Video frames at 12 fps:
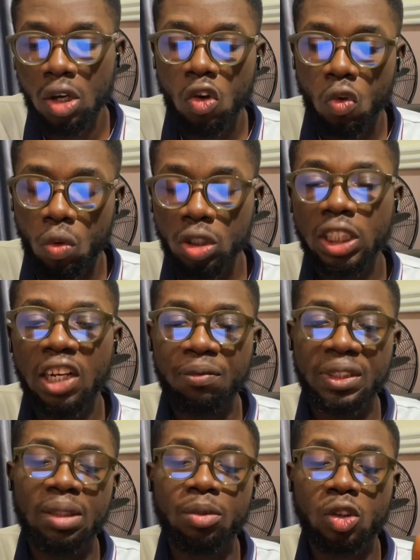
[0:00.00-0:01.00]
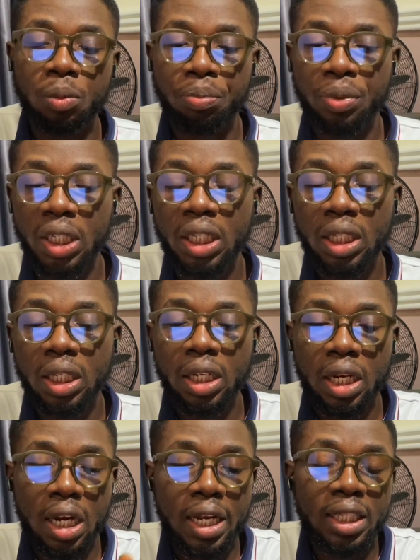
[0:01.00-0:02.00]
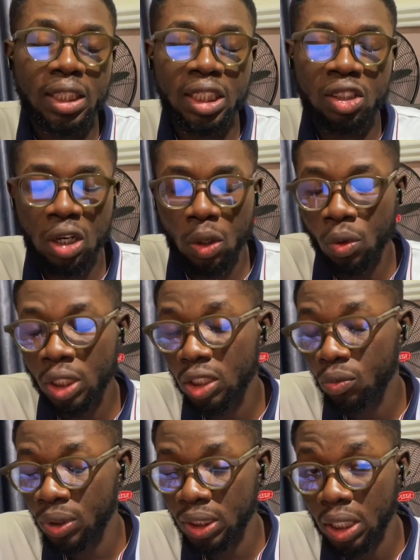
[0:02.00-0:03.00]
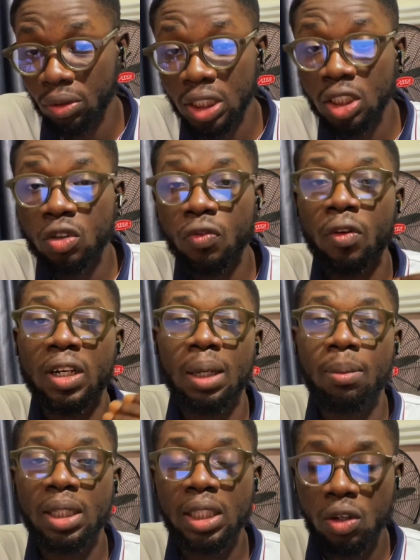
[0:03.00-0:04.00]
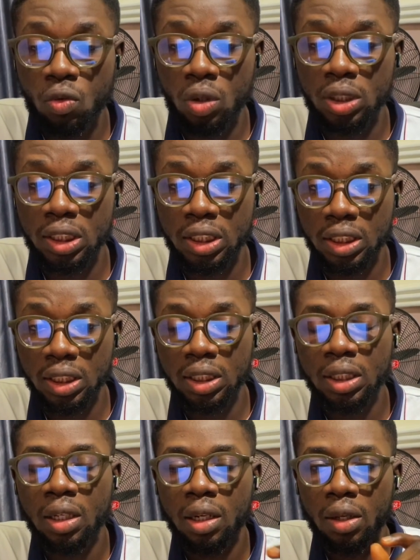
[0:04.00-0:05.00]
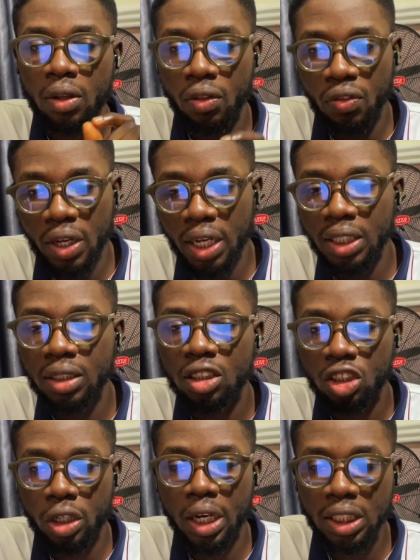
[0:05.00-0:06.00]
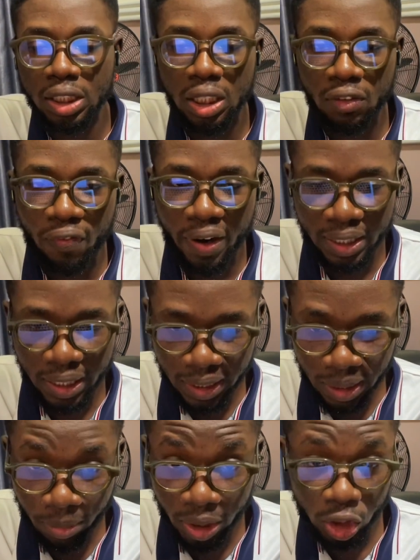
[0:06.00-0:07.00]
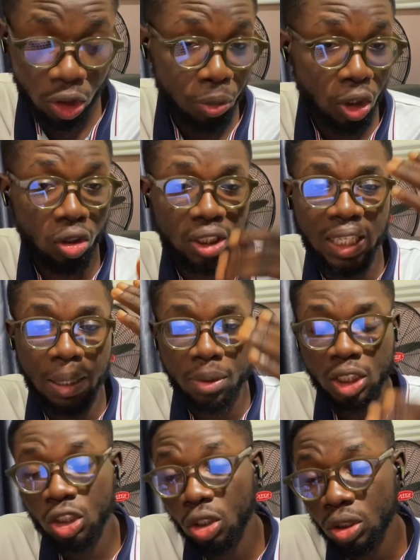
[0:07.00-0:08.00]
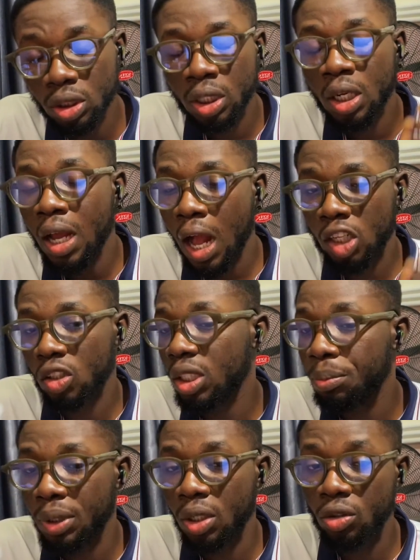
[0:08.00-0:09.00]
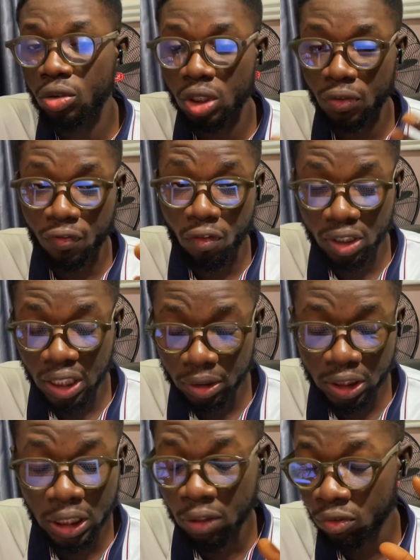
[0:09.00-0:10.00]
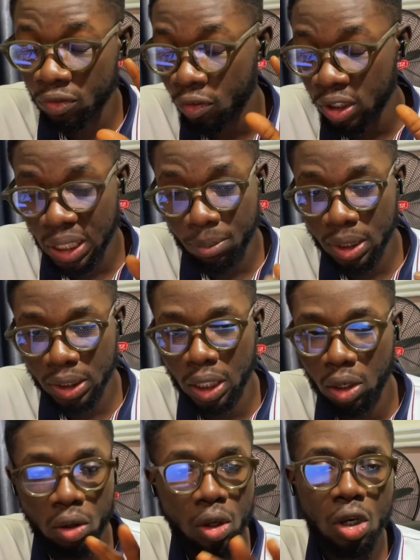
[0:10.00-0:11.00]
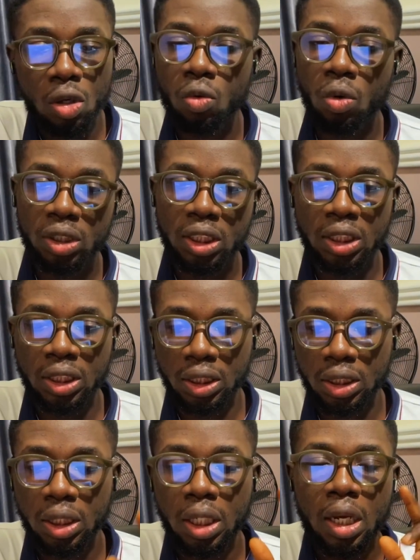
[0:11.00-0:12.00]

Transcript: Once you have been able to break anything you are working with down into fundamental quantities, then you can easily find their dimensions, because dimensions actually belong to the 7 fundamental quantities.